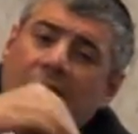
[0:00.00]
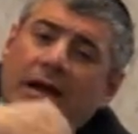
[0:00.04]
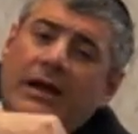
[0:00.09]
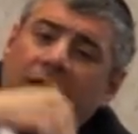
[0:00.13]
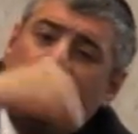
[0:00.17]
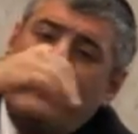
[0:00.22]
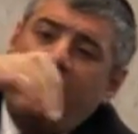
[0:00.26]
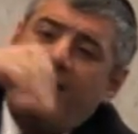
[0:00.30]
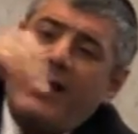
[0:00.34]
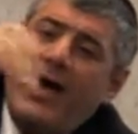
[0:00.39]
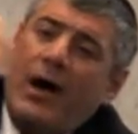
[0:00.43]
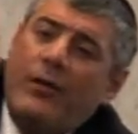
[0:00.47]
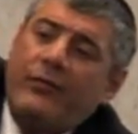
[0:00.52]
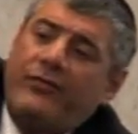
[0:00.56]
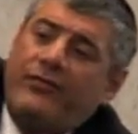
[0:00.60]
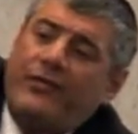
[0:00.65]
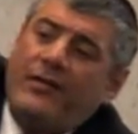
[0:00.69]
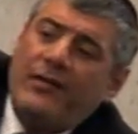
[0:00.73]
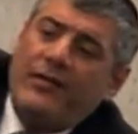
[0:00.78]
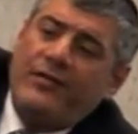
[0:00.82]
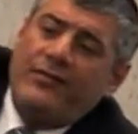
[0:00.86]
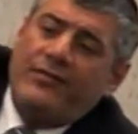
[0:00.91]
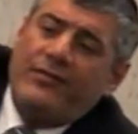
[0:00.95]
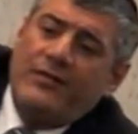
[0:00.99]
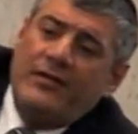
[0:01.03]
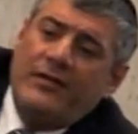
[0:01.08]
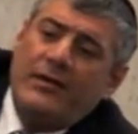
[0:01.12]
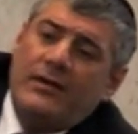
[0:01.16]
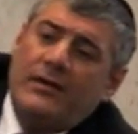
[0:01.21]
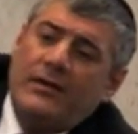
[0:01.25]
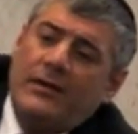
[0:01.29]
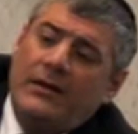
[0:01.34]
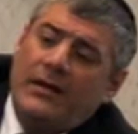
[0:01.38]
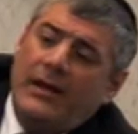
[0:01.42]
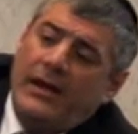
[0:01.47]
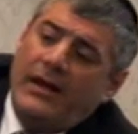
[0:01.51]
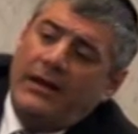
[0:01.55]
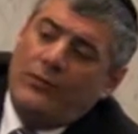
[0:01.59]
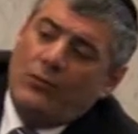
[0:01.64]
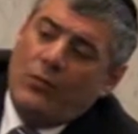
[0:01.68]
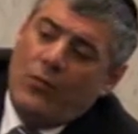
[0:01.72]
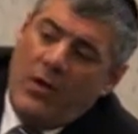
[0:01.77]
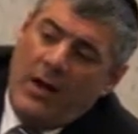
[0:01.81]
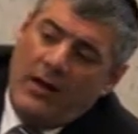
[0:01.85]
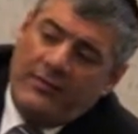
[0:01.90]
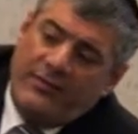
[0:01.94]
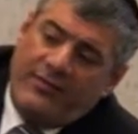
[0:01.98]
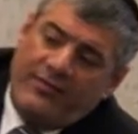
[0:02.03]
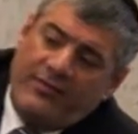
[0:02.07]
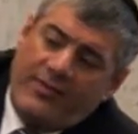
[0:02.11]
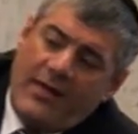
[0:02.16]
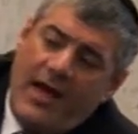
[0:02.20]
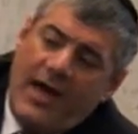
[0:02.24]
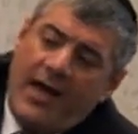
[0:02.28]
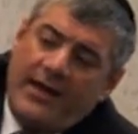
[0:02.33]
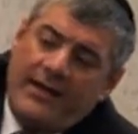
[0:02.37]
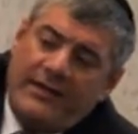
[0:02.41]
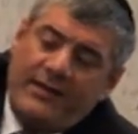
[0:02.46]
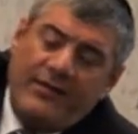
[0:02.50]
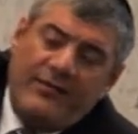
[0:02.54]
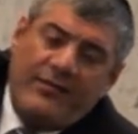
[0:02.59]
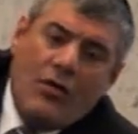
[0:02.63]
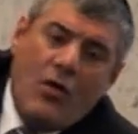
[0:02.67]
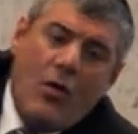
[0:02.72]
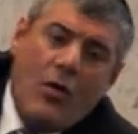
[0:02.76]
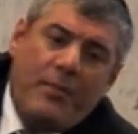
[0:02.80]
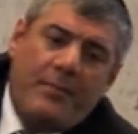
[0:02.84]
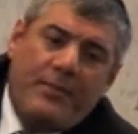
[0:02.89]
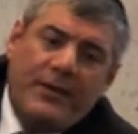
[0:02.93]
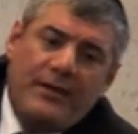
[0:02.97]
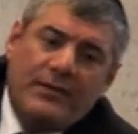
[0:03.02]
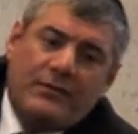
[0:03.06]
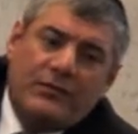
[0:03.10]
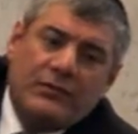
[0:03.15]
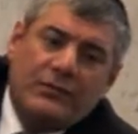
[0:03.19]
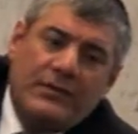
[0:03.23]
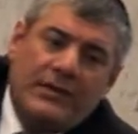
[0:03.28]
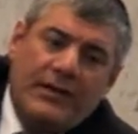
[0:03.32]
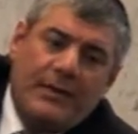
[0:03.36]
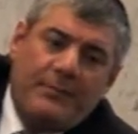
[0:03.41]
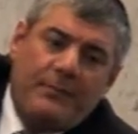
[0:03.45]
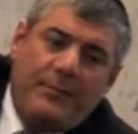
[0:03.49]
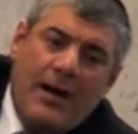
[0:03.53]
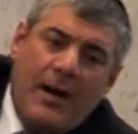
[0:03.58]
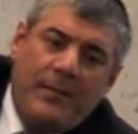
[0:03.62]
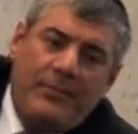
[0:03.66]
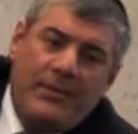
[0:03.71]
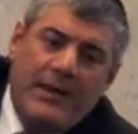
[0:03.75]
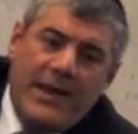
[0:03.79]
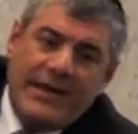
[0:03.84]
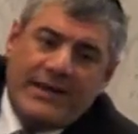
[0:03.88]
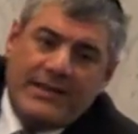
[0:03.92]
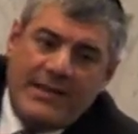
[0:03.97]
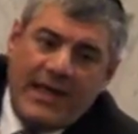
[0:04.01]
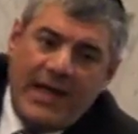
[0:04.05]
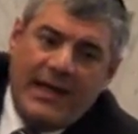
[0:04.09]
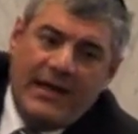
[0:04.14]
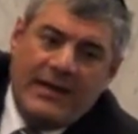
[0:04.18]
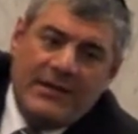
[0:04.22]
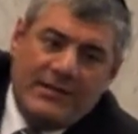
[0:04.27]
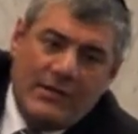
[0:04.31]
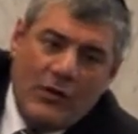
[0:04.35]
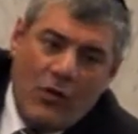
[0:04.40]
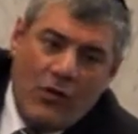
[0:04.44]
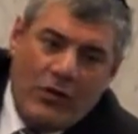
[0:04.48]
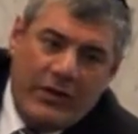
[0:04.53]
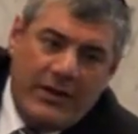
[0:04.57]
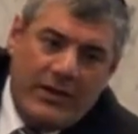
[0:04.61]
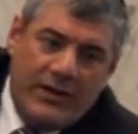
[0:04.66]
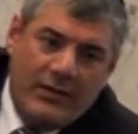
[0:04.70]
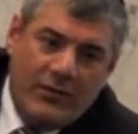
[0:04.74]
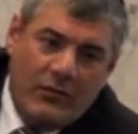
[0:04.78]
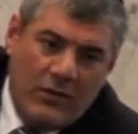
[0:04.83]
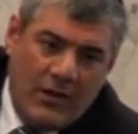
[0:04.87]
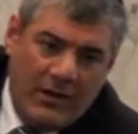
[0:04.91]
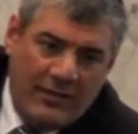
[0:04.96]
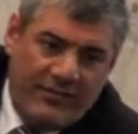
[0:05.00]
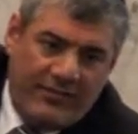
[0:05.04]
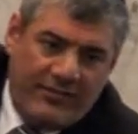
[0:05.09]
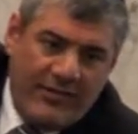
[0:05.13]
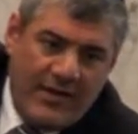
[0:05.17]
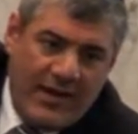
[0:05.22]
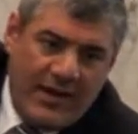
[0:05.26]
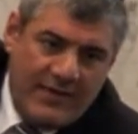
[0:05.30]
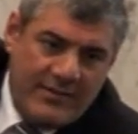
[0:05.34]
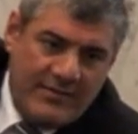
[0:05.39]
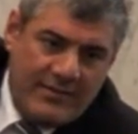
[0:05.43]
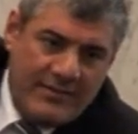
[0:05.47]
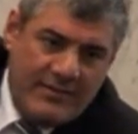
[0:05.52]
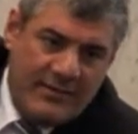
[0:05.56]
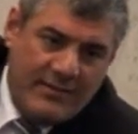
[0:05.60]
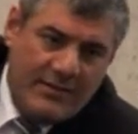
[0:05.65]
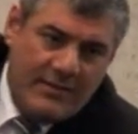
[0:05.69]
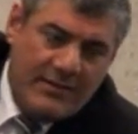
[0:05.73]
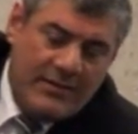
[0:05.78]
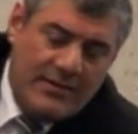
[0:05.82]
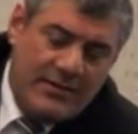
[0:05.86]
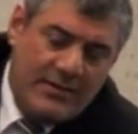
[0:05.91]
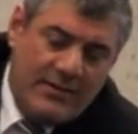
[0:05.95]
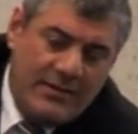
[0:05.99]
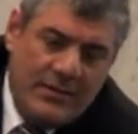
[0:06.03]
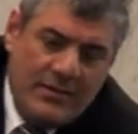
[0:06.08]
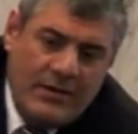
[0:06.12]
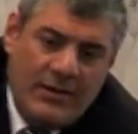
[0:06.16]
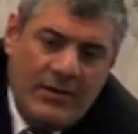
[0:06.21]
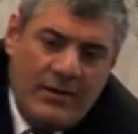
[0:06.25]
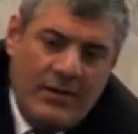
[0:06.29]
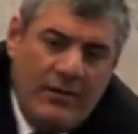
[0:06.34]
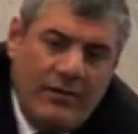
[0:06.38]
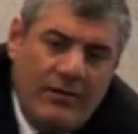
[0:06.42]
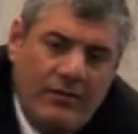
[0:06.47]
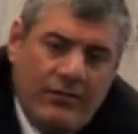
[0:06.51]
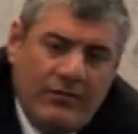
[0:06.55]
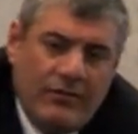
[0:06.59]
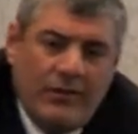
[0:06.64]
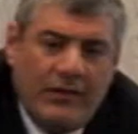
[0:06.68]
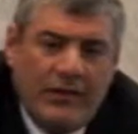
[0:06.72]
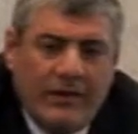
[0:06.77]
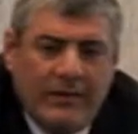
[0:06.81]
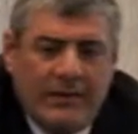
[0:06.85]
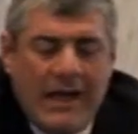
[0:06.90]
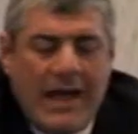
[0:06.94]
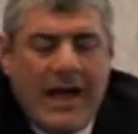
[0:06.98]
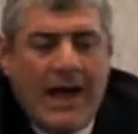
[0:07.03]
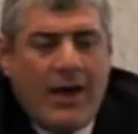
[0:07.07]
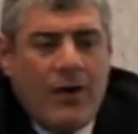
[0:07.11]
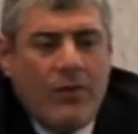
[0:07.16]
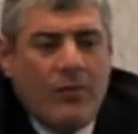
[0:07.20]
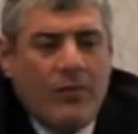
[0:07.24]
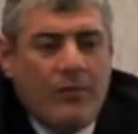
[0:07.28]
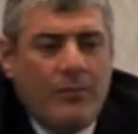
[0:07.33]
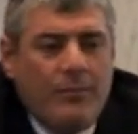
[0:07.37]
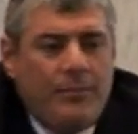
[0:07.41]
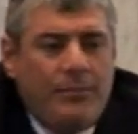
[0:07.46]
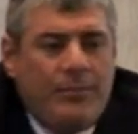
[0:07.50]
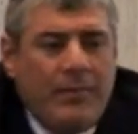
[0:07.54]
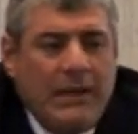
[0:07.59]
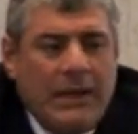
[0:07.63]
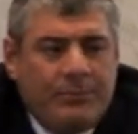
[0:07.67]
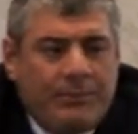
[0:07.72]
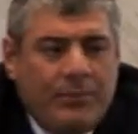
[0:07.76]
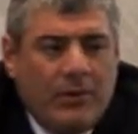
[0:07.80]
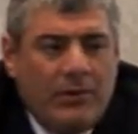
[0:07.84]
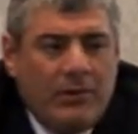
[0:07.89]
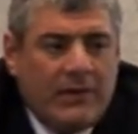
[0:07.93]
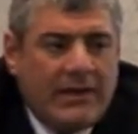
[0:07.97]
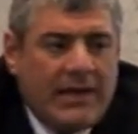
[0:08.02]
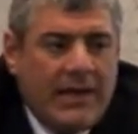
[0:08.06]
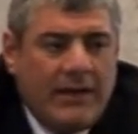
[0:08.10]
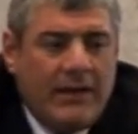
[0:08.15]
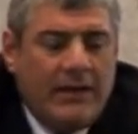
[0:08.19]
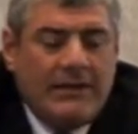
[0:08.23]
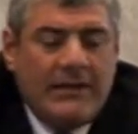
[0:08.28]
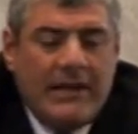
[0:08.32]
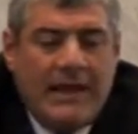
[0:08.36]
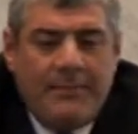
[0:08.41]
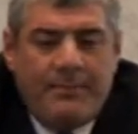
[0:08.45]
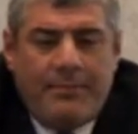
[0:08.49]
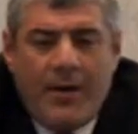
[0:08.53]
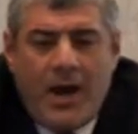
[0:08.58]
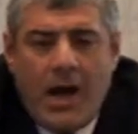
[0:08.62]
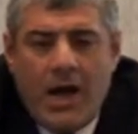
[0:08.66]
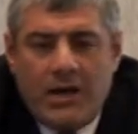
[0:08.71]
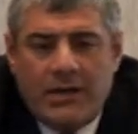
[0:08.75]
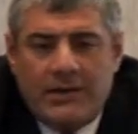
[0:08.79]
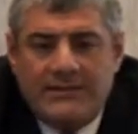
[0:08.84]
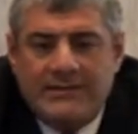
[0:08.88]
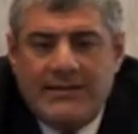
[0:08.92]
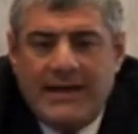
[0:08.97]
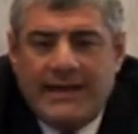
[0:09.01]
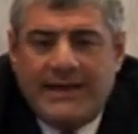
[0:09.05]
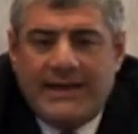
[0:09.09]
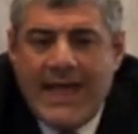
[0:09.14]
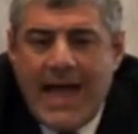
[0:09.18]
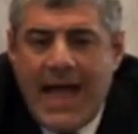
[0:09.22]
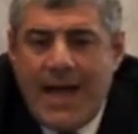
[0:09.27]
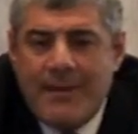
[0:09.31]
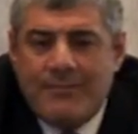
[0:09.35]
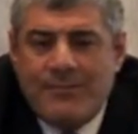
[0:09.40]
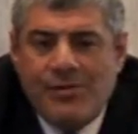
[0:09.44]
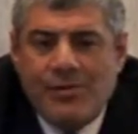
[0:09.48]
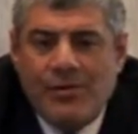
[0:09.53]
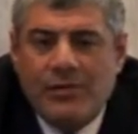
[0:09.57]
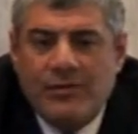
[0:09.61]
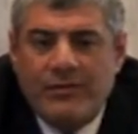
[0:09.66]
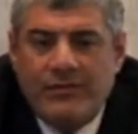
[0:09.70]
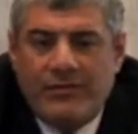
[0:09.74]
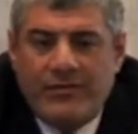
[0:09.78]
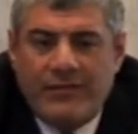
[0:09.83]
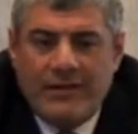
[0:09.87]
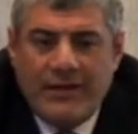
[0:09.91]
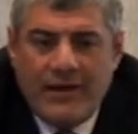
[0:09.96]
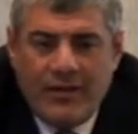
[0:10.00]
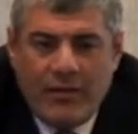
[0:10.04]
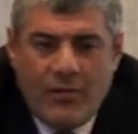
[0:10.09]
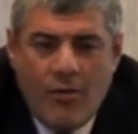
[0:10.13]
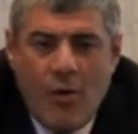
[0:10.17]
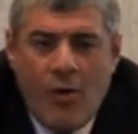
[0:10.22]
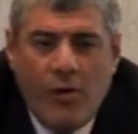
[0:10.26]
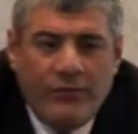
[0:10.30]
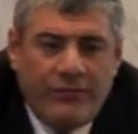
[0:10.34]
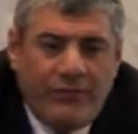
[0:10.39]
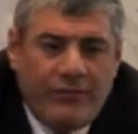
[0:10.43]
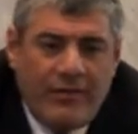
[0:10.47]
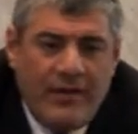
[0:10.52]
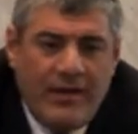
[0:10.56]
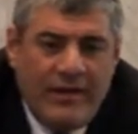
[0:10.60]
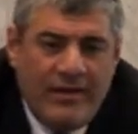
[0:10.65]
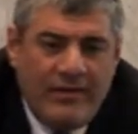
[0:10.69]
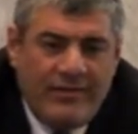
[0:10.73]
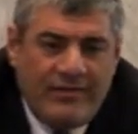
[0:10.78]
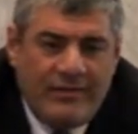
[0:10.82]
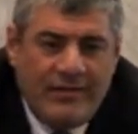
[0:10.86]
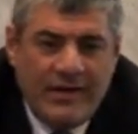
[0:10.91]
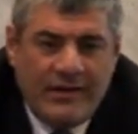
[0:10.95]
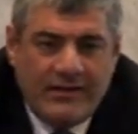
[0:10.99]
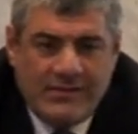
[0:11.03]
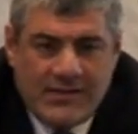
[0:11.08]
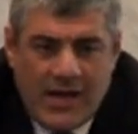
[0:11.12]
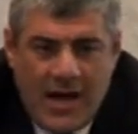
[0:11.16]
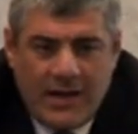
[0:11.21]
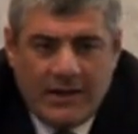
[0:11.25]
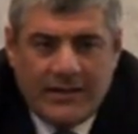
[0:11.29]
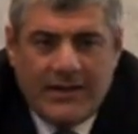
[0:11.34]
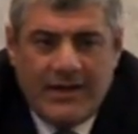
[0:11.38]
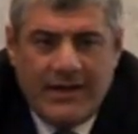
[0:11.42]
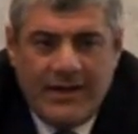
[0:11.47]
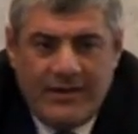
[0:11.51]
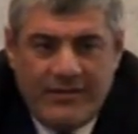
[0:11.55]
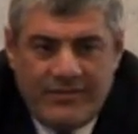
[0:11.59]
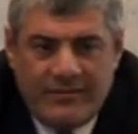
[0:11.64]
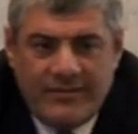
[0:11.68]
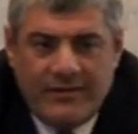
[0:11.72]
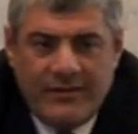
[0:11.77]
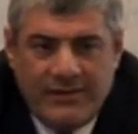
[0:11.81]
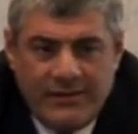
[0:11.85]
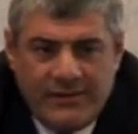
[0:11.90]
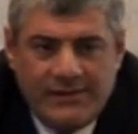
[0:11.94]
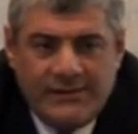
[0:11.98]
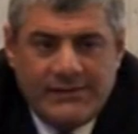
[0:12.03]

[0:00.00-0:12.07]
And there's houses, and one side is open to the public territory, one side. So now people, they park their camels, their horses, their donkeys.